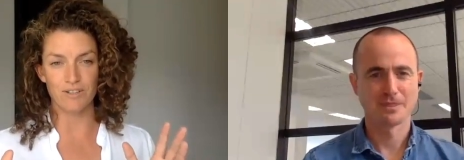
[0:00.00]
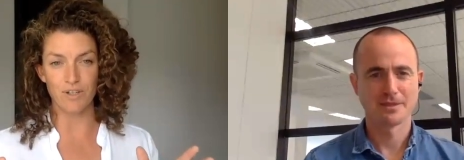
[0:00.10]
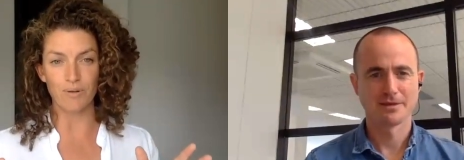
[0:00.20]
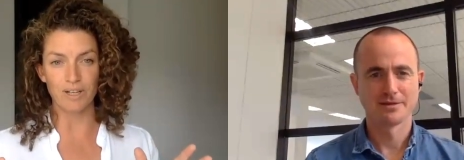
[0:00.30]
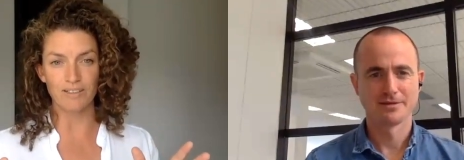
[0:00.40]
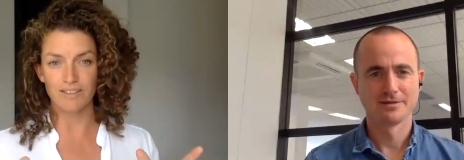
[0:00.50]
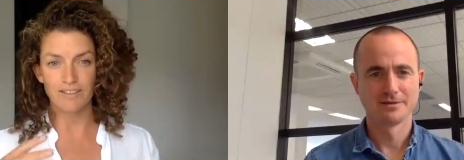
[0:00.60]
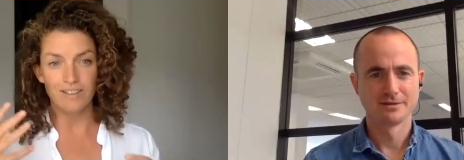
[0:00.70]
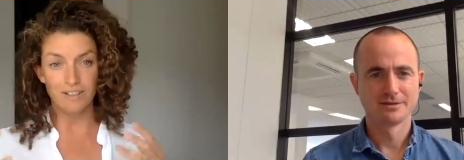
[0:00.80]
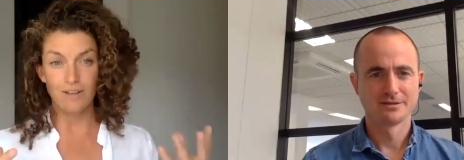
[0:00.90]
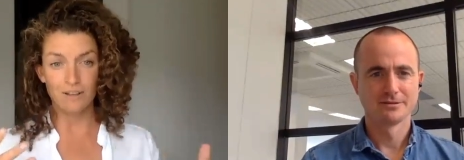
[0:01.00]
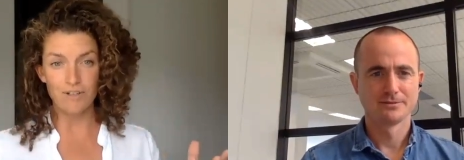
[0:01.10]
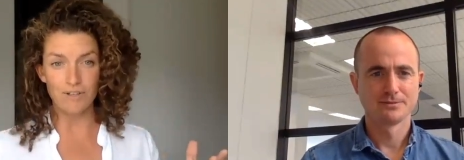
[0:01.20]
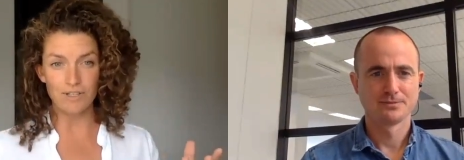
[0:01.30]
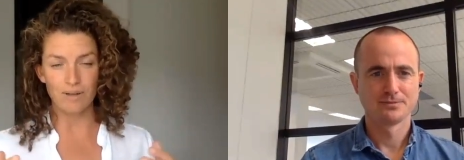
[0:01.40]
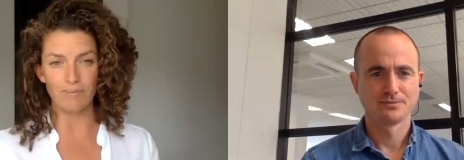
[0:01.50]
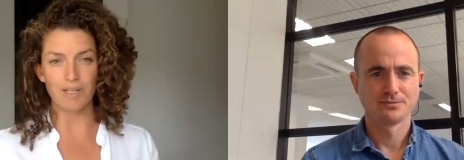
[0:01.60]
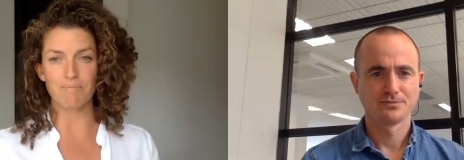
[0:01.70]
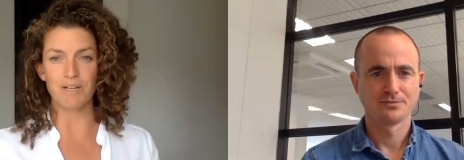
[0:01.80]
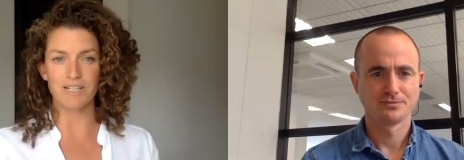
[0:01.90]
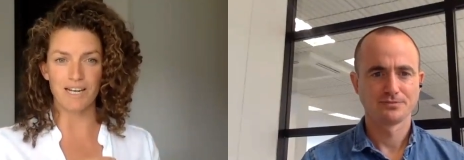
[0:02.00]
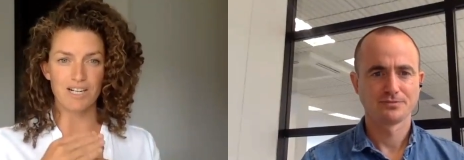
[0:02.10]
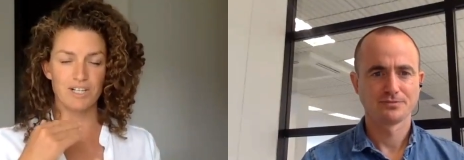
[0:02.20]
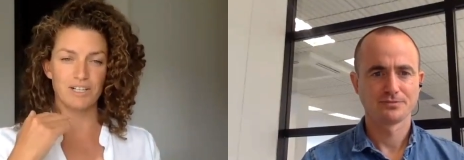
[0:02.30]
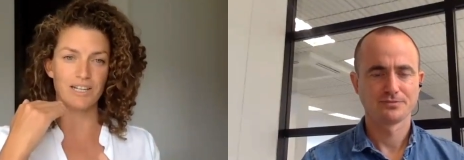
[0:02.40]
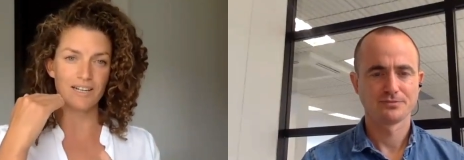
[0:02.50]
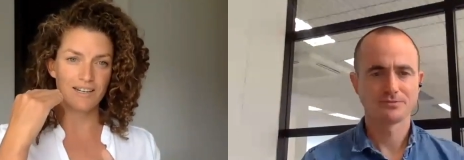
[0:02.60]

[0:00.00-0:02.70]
Speaker 1: doing, you're going to do something, but to actually